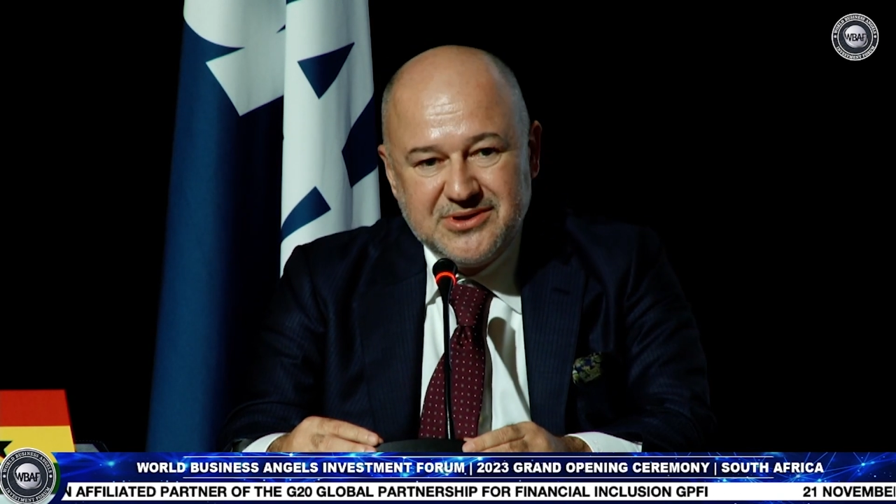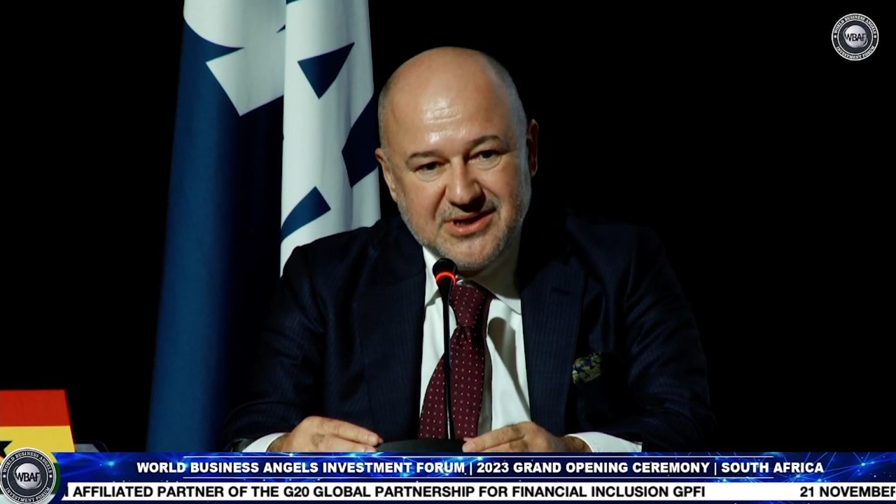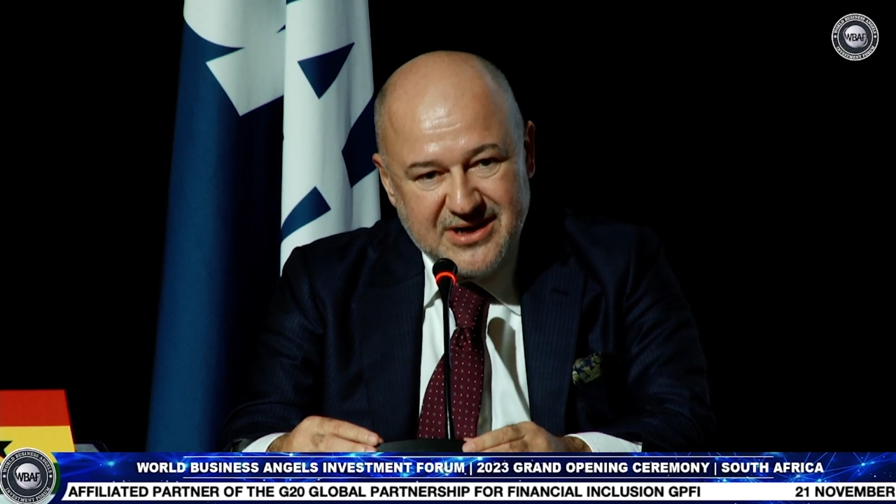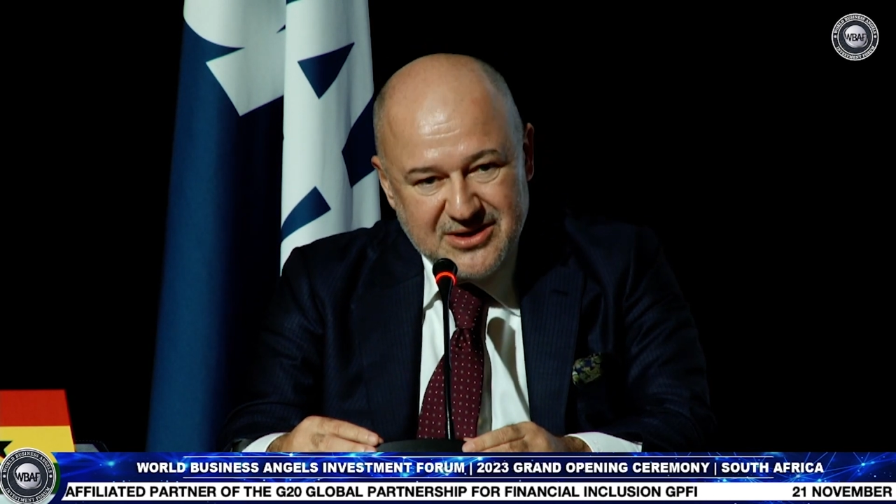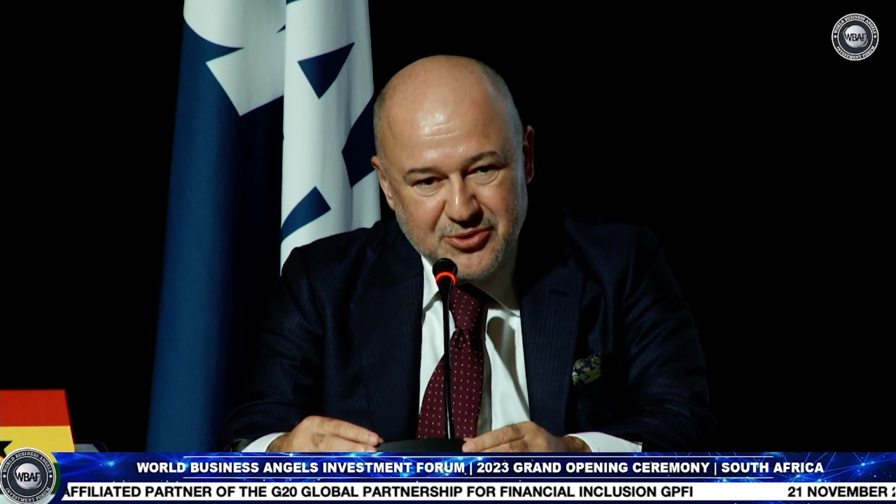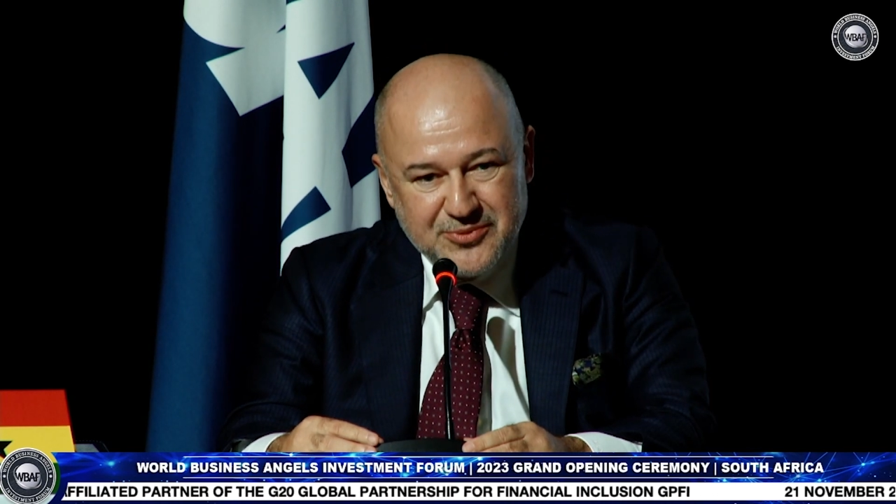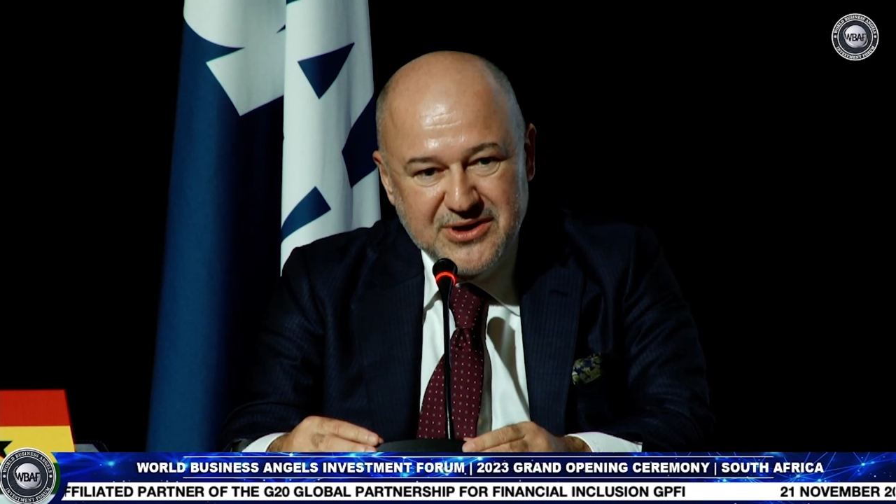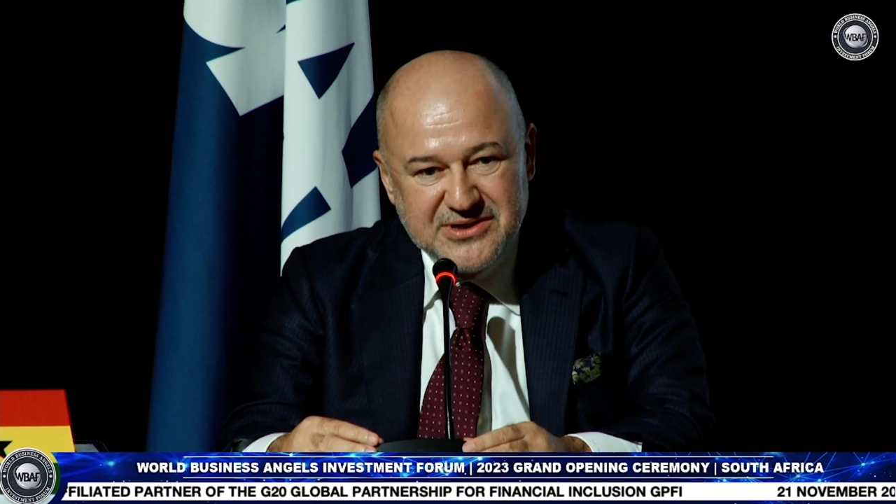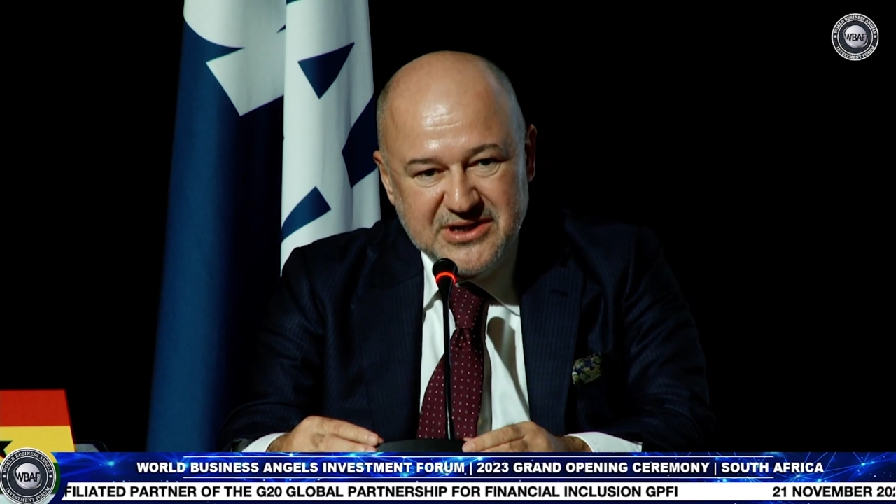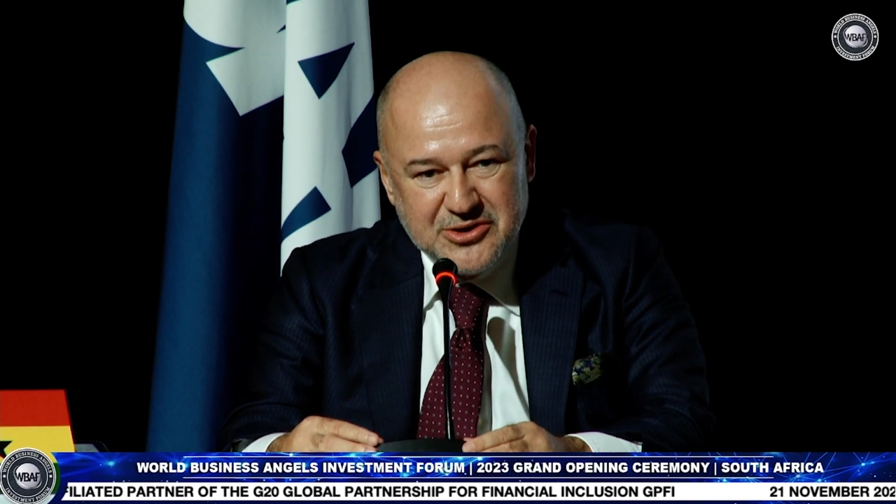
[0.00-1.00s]
grand opening
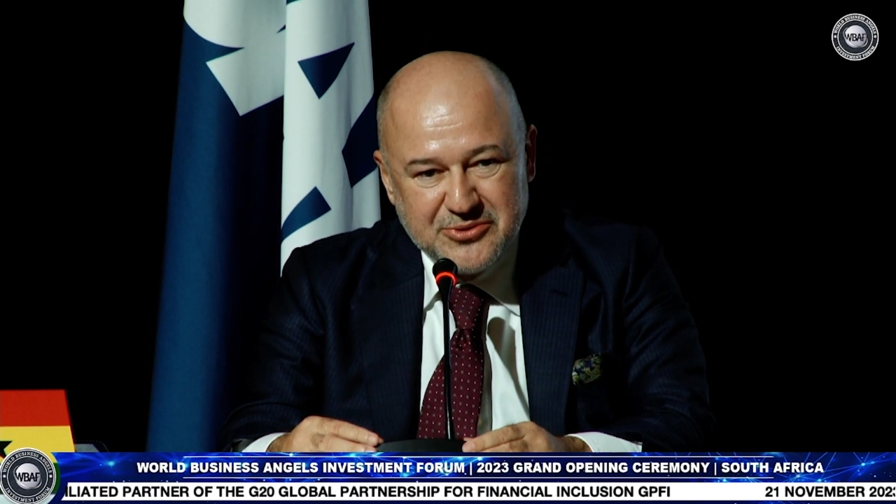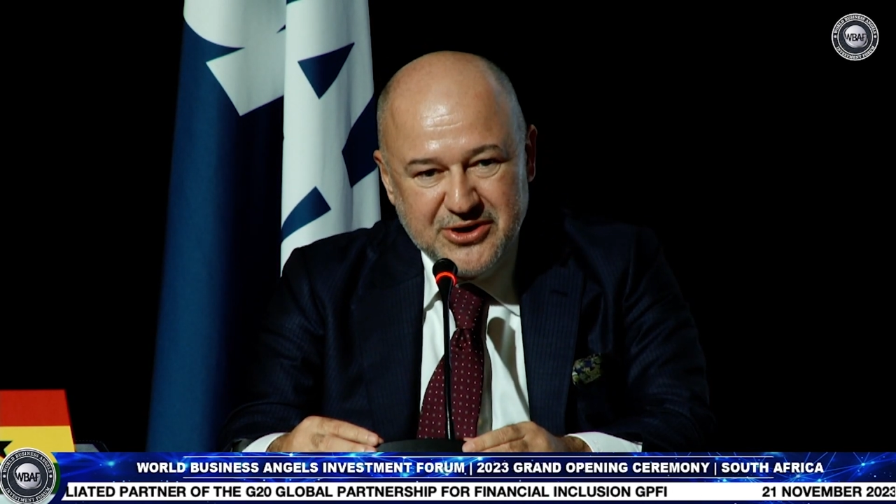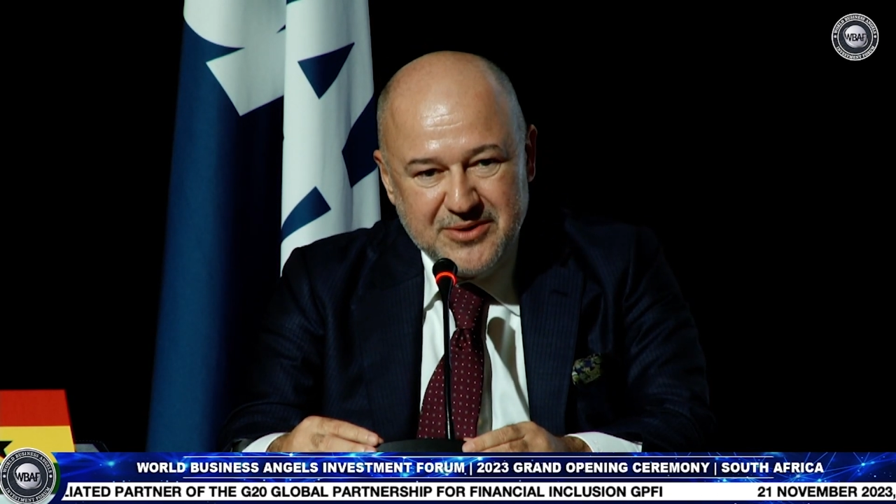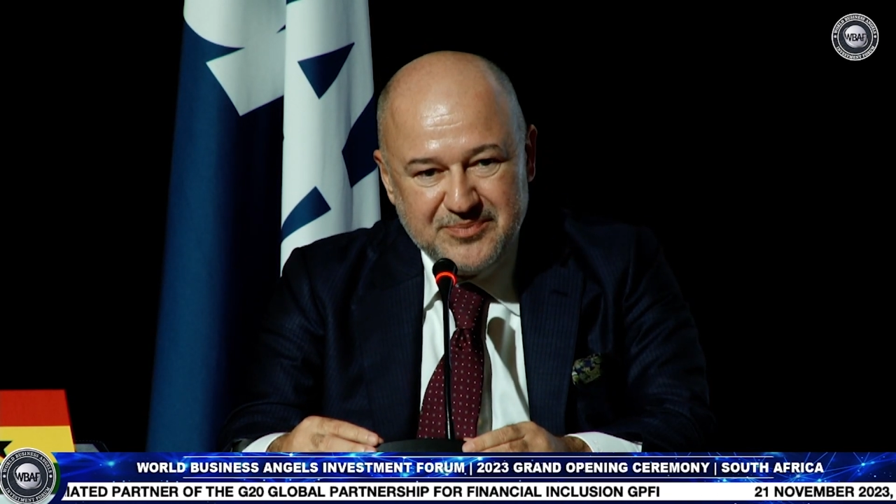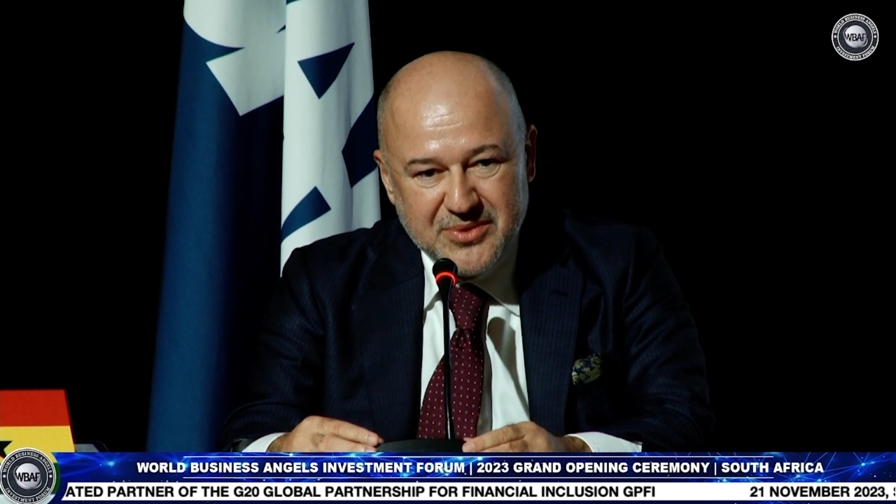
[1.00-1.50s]
ceremony